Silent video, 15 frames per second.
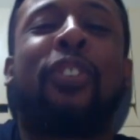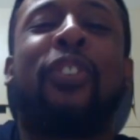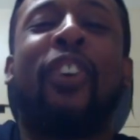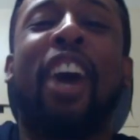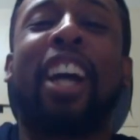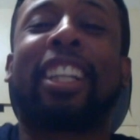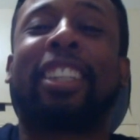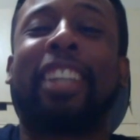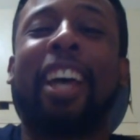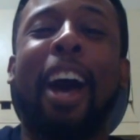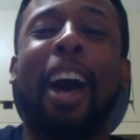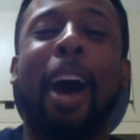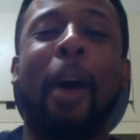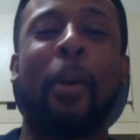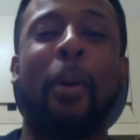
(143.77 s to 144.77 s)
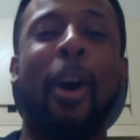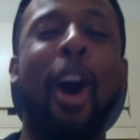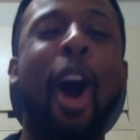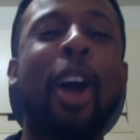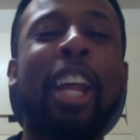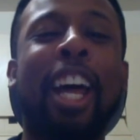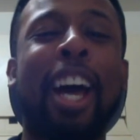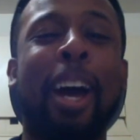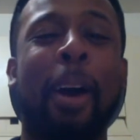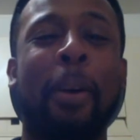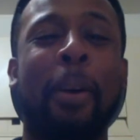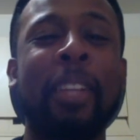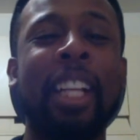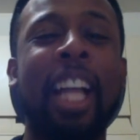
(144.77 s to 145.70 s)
fucked up! Hold up!